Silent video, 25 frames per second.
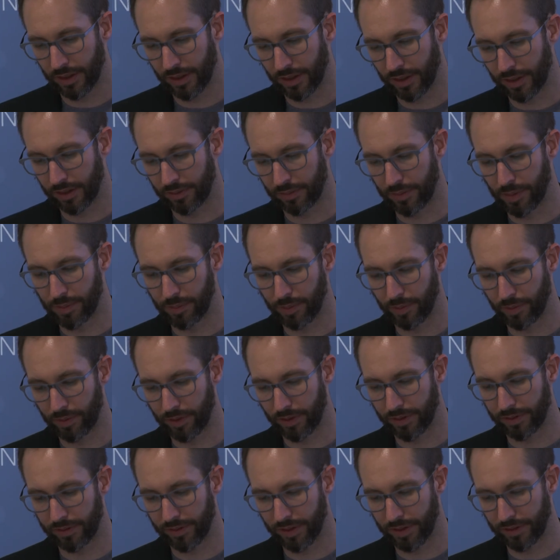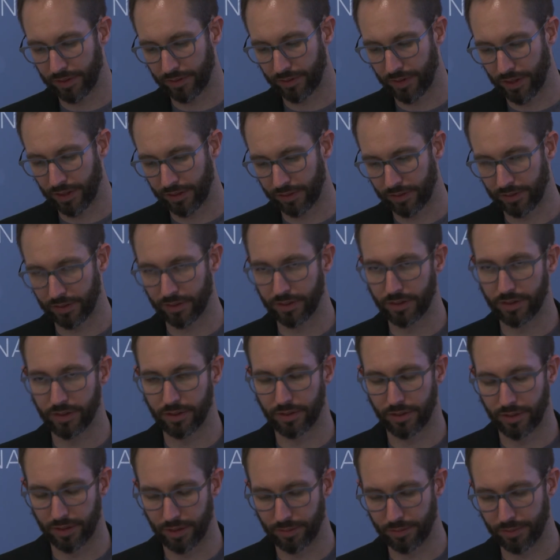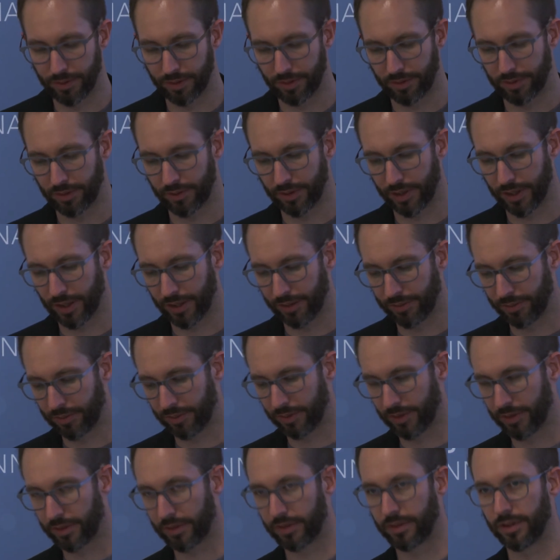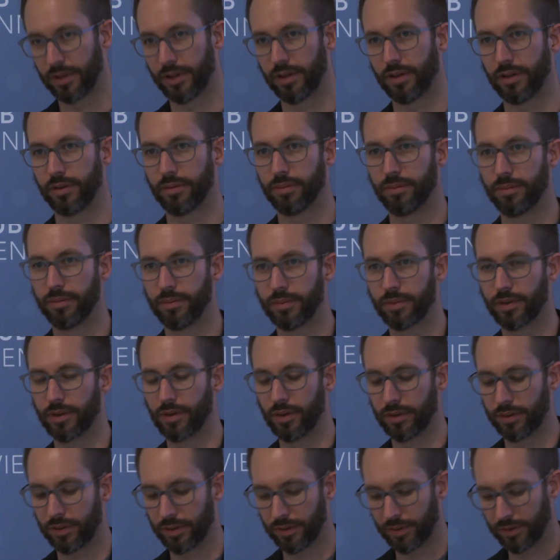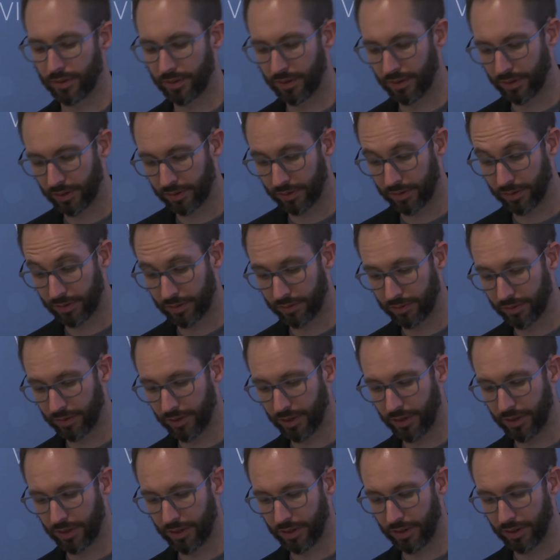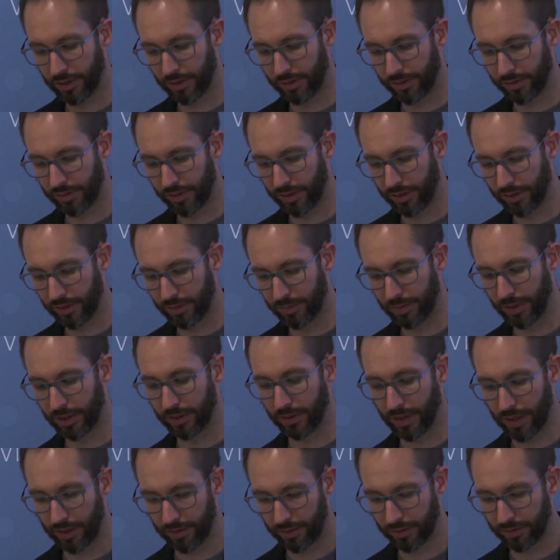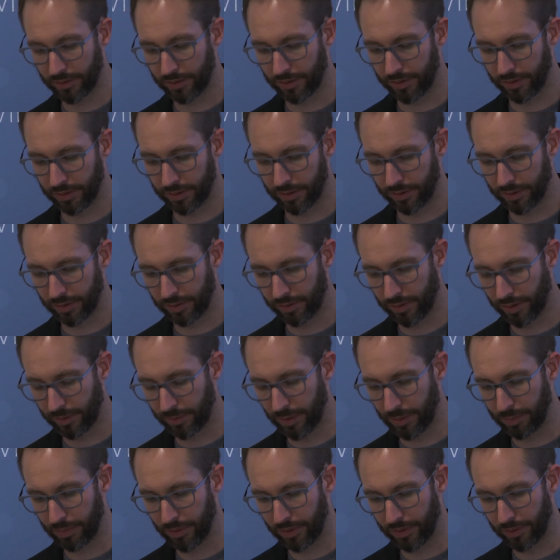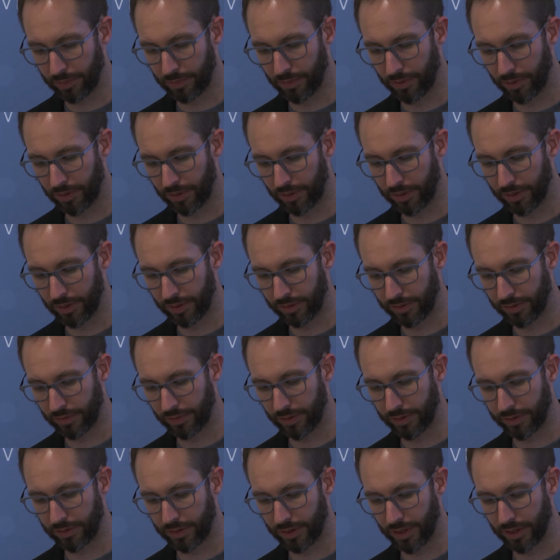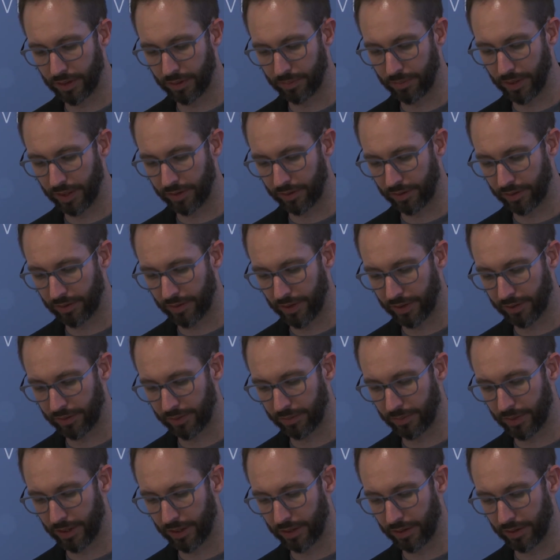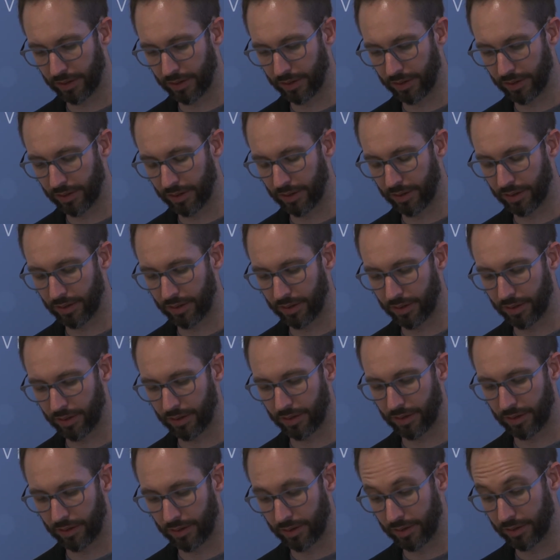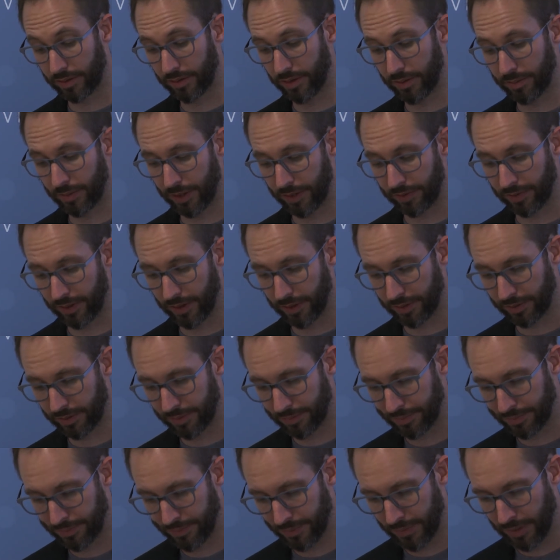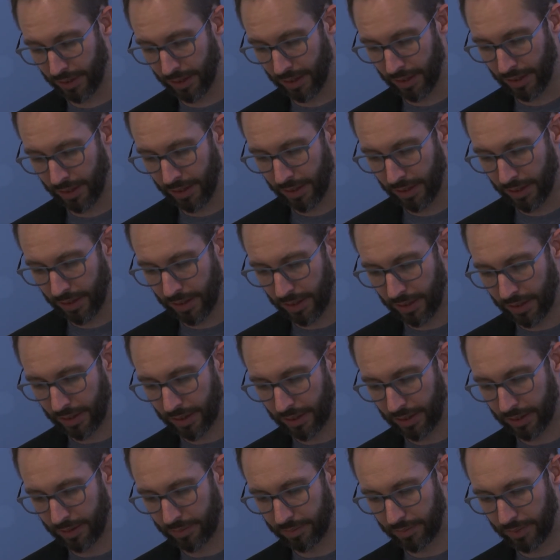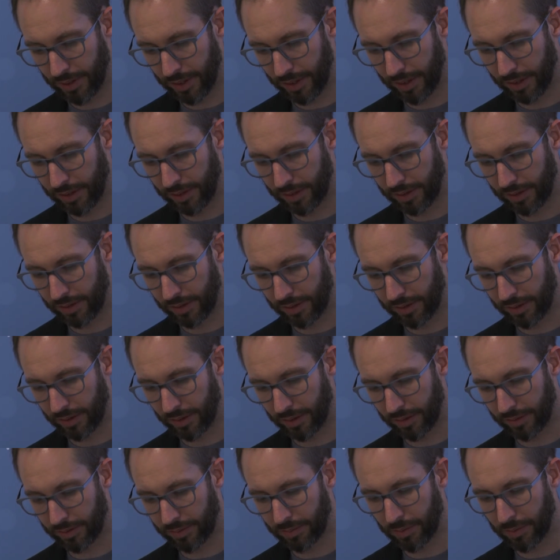Remember, we're incentivizing them to do that, which questions the external validity of the study, but allowed us to come up with a more sophisticated measure of estimating our treatment effects. And a